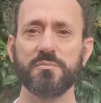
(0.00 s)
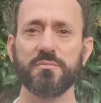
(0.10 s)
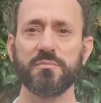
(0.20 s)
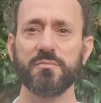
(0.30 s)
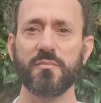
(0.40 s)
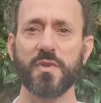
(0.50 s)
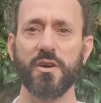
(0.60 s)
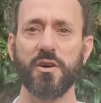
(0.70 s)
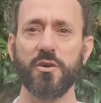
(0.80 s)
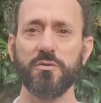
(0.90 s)

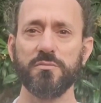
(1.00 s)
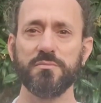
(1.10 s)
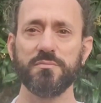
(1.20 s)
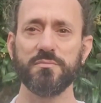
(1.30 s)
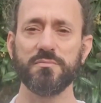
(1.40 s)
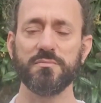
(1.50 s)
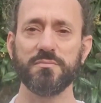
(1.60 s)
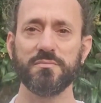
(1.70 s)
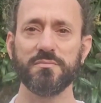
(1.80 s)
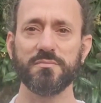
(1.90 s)

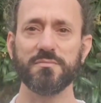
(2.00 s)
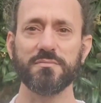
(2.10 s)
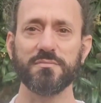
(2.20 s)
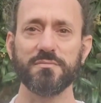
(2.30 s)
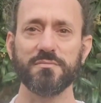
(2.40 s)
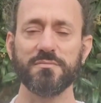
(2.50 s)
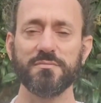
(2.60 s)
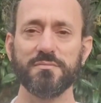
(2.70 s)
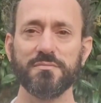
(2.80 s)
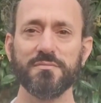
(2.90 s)

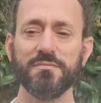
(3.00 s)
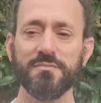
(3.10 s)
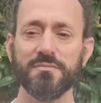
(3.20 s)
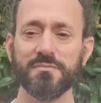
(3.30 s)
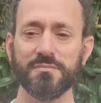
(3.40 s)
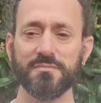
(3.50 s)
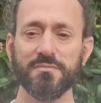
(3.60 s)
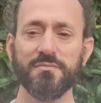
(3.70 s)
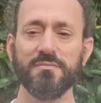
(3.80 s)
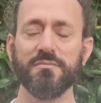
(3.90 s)
Nothing is said.